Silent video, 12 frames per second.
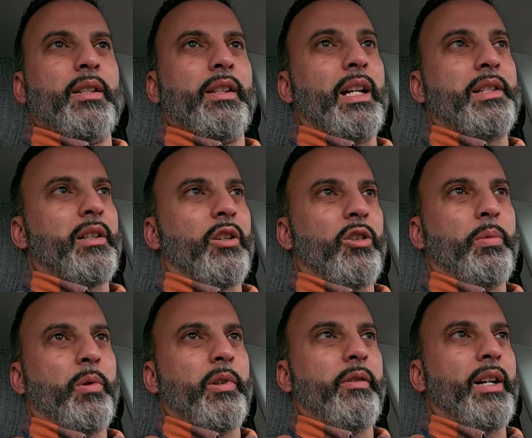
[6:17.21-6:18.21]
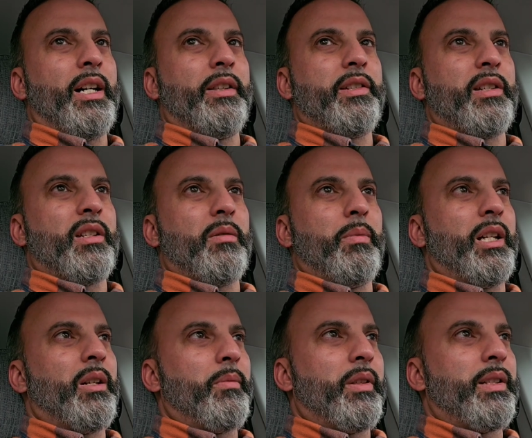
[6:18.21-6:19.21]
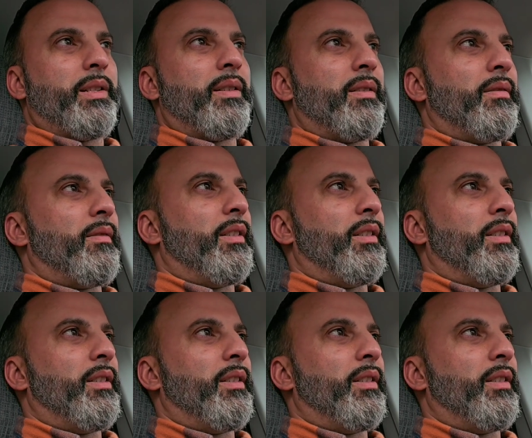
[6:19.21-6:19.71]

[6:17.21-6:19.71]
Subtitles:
And that's the whole point, right? This is a minimalist,